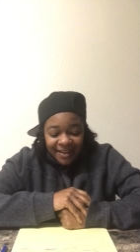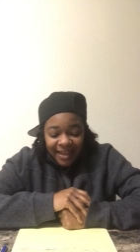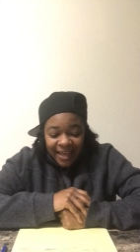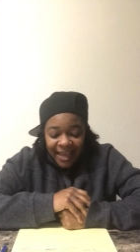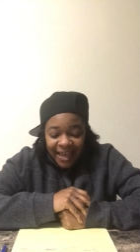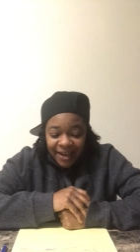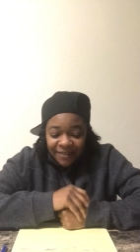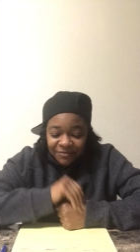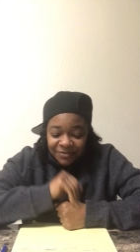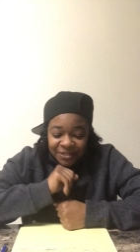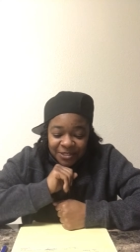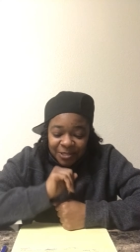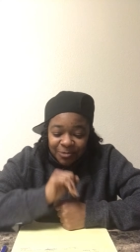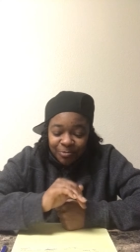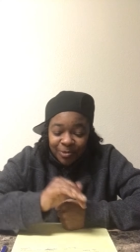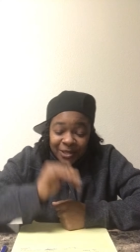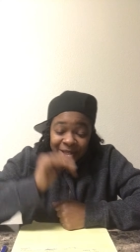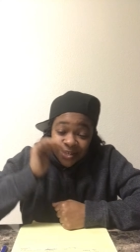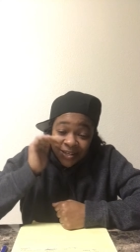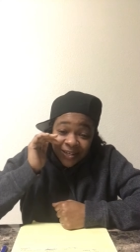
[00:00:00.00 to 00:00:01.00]
After
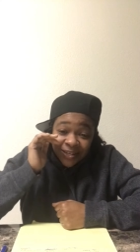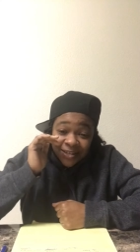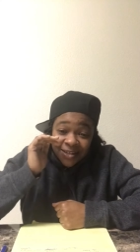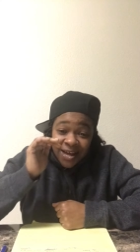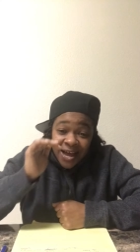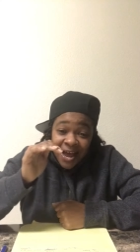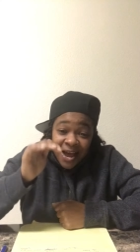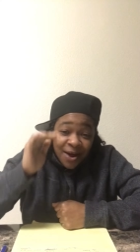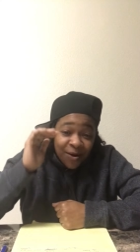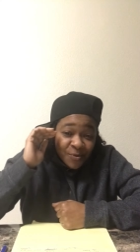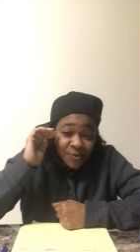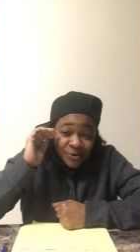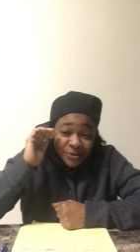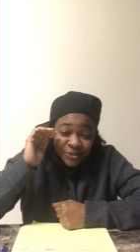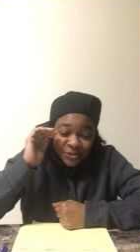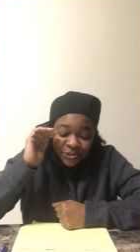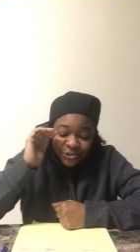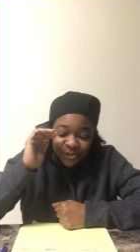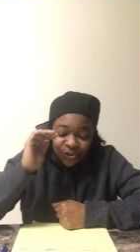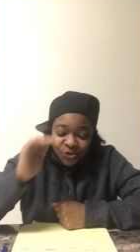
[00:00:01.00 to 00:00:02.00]
spending
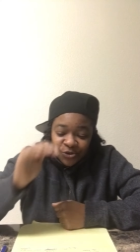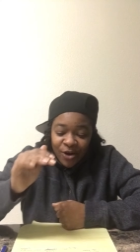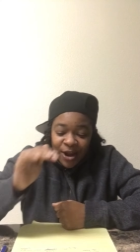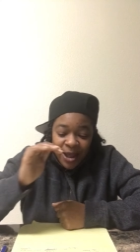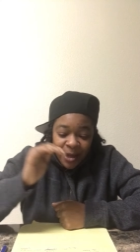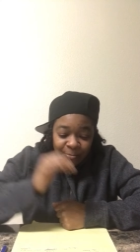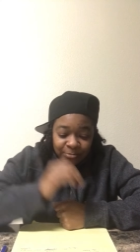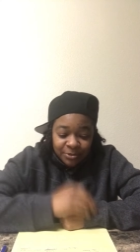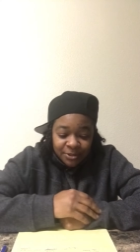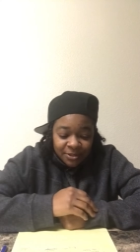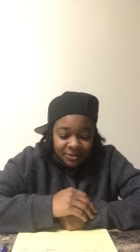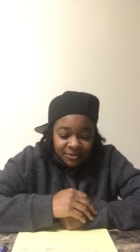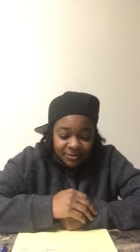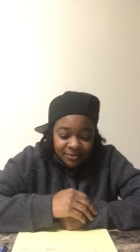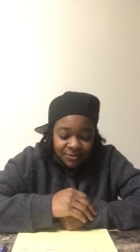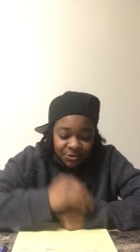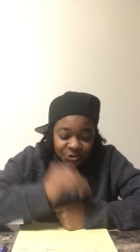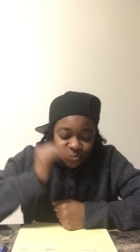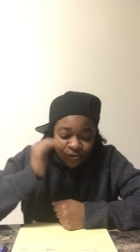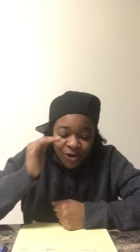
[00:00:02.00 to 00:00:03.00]
hours trapped,
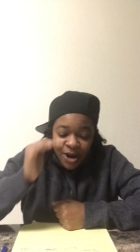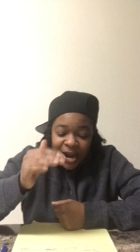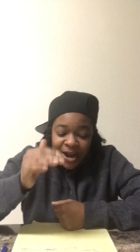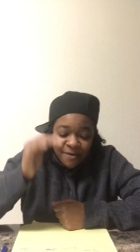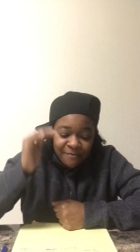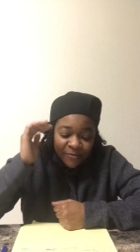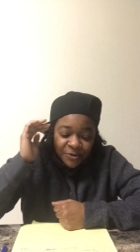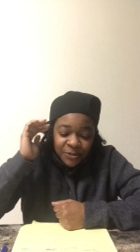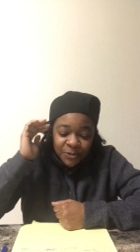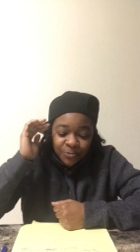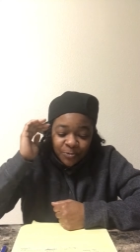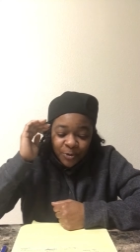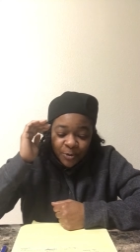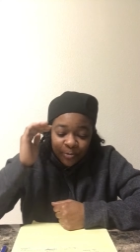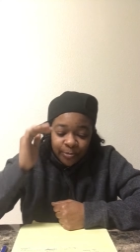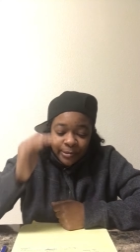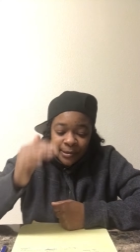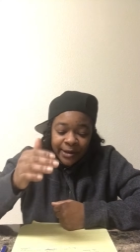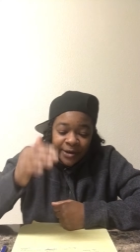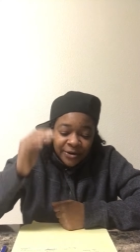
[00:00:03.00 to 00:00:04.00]
drivers
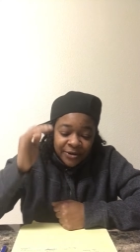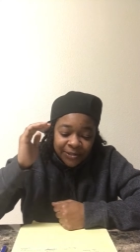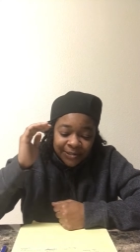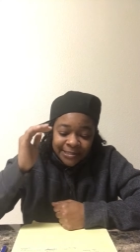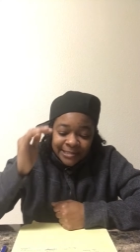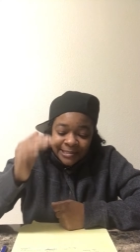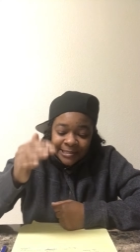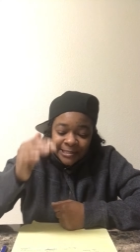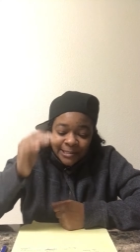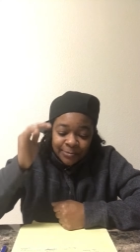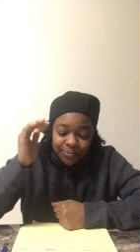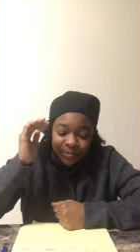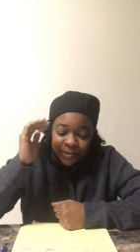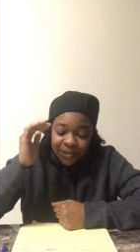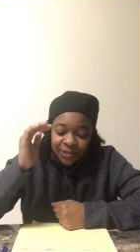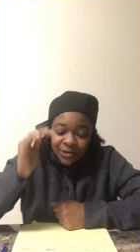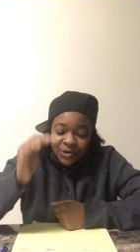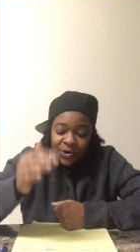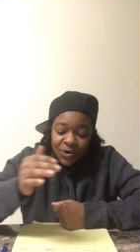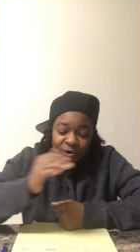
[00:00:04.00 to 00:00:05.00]
prepare to sleep
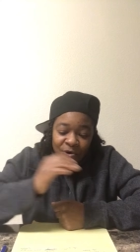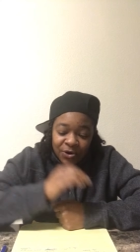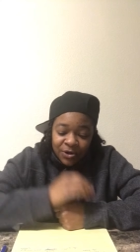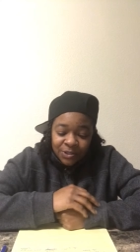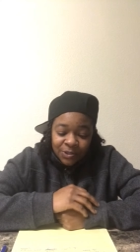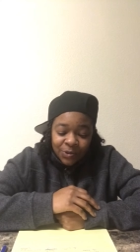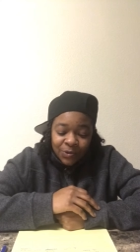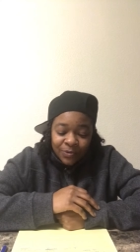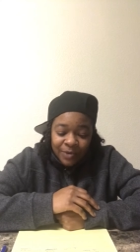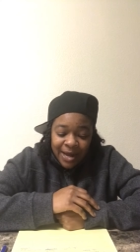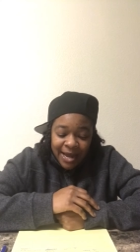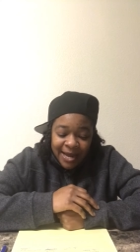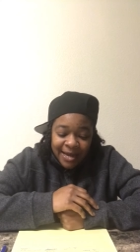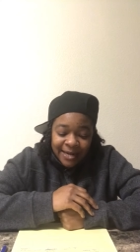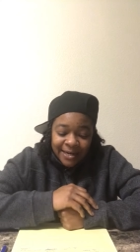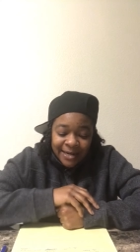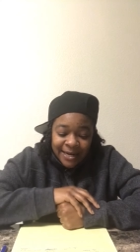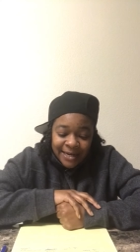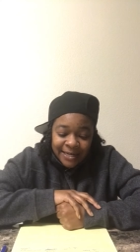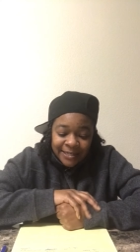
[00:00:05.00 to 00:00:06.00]
in cars on
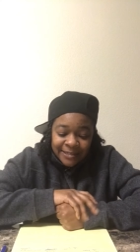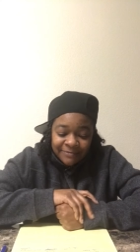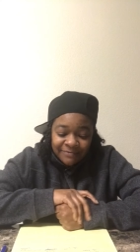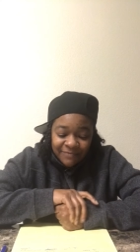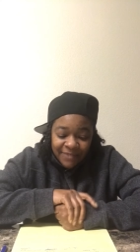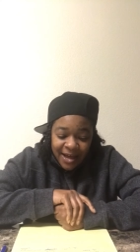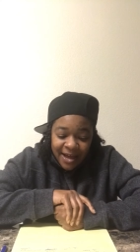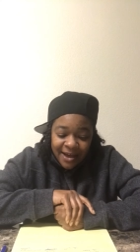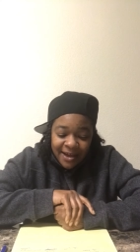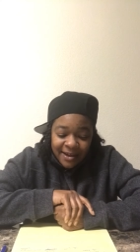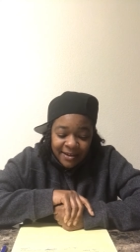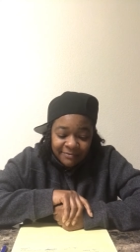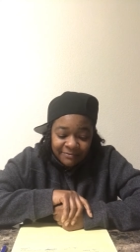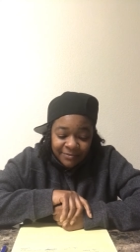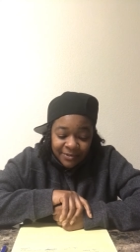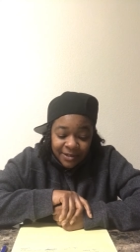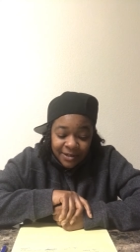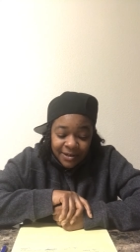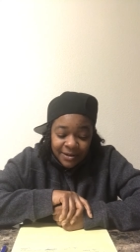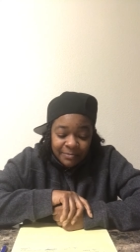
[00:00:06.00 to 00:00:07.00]
I-95.
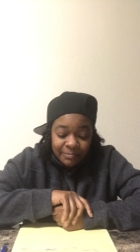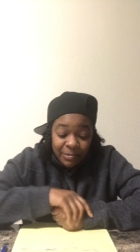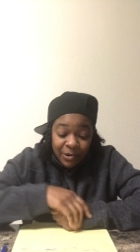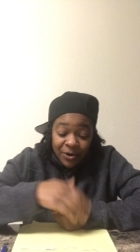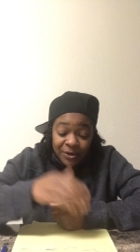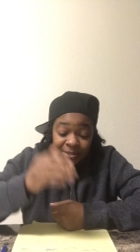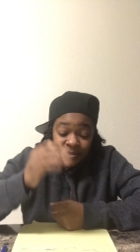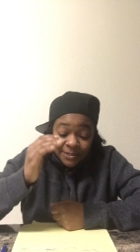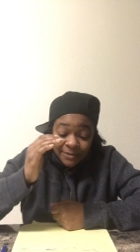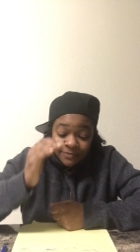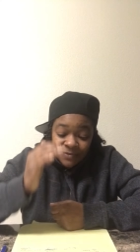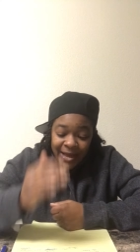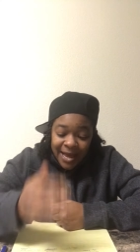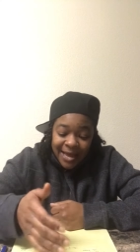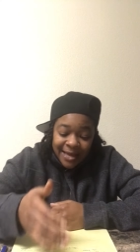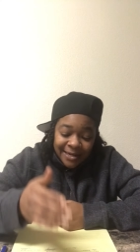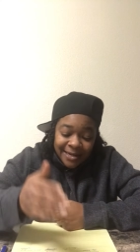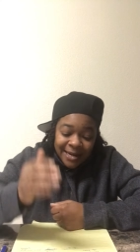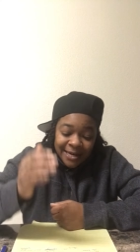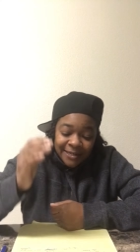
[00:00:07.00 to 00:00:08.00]
Parts of
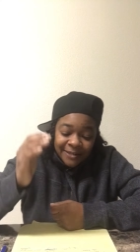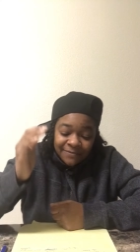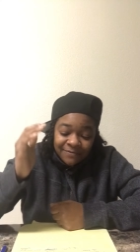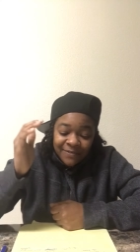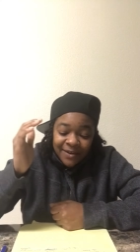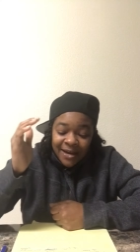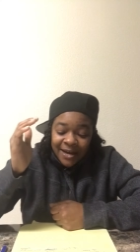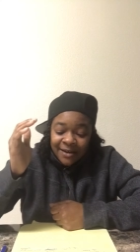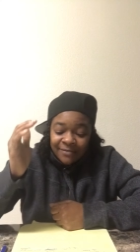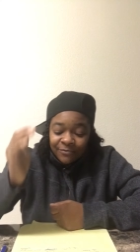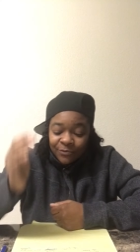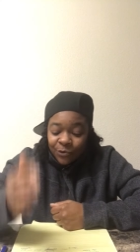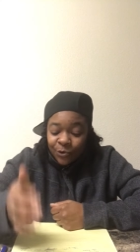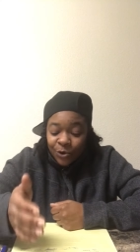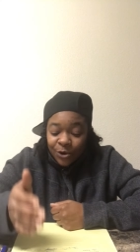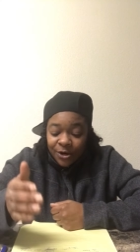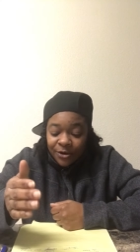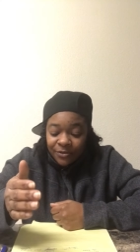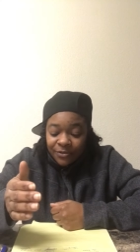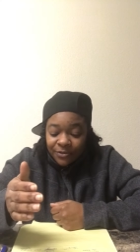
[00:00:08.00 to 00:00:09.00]
I-95
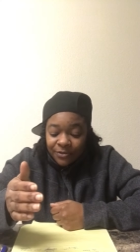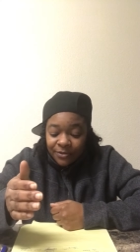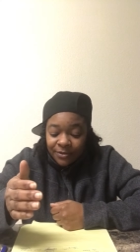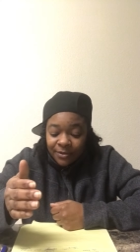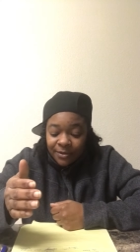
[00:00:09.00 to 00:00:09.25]
North